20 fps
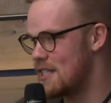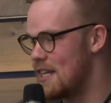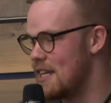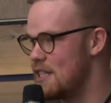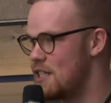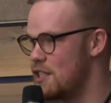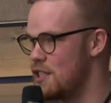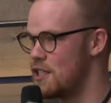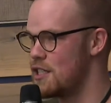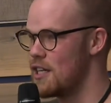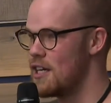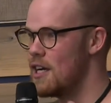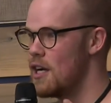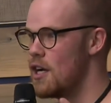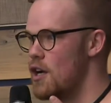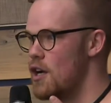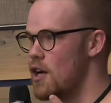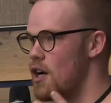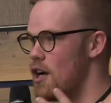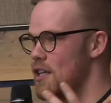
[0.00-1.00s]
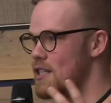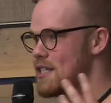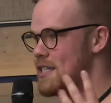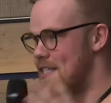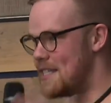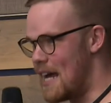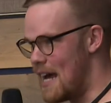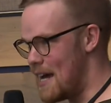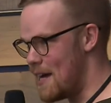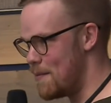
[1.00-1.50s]
And it's just
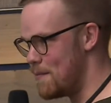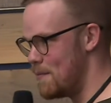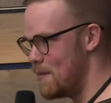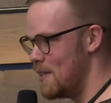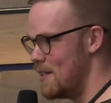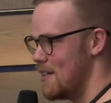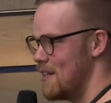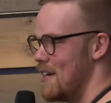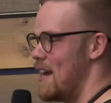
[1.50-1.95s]
STEM